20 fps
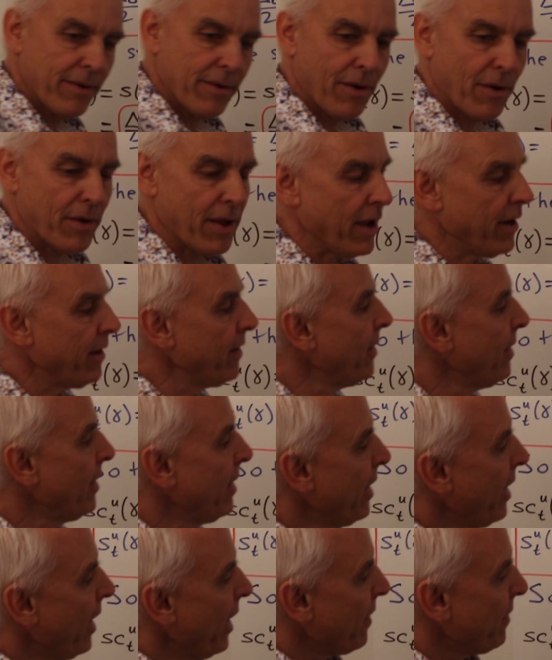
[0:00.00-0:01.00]
okay,
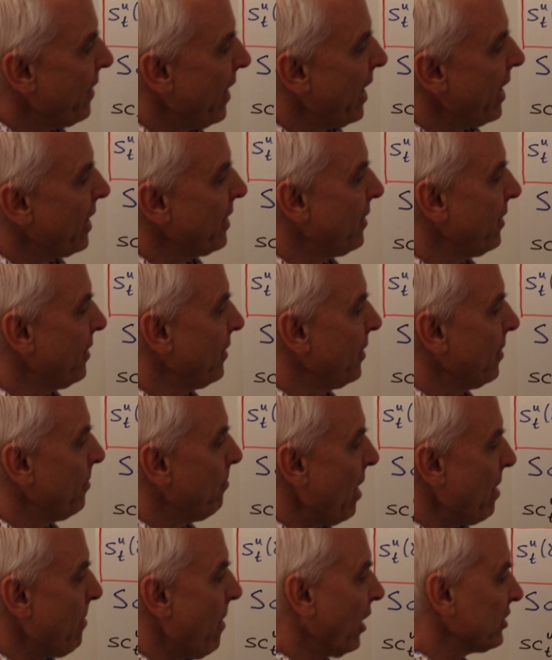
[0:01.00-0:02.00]
then
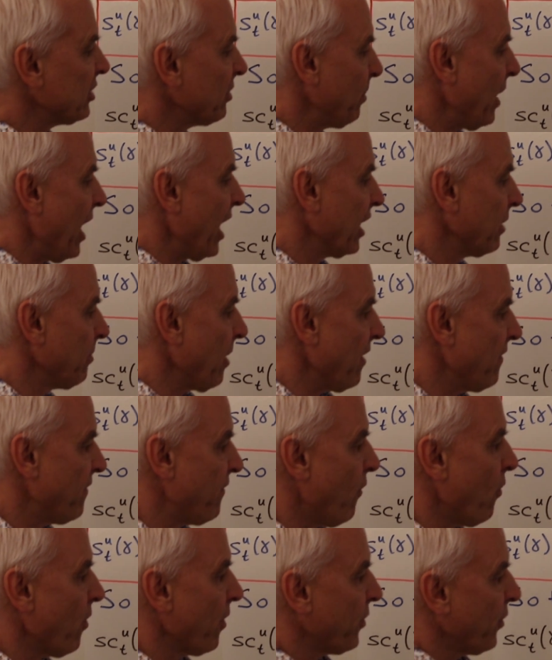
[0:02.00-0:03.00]
by multiplying it by
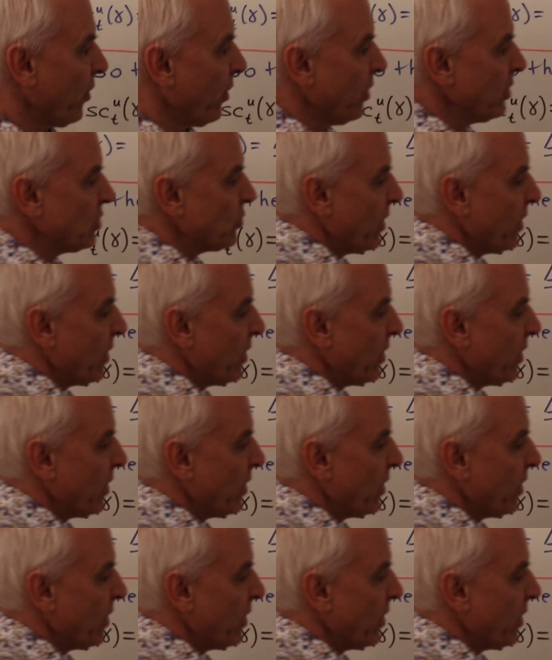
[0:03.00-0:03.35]
4/3